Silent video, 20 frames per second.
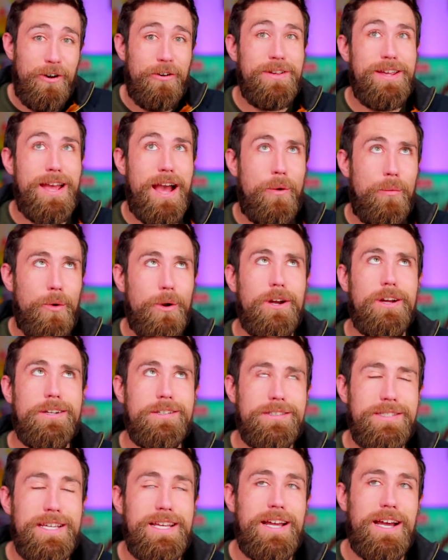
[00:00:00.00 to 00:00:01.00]
oh yeah, we're going to
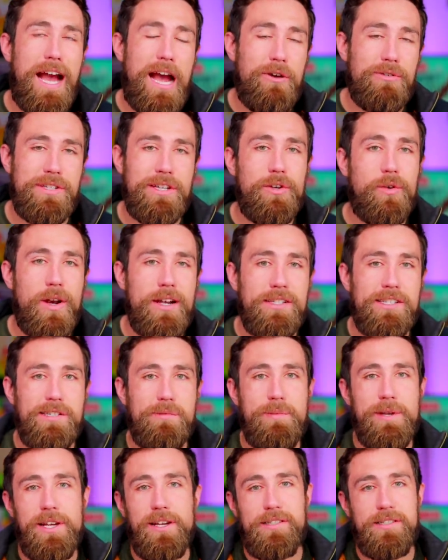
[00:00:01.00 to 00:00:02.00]
see a housing crisis
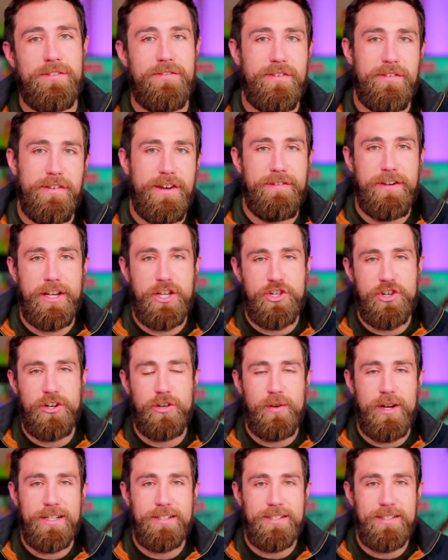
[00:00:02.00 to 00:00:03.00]
because of an eviction
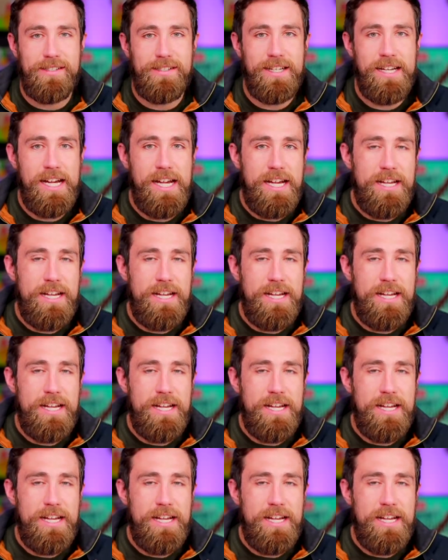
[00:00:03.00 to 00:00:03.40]
crisis.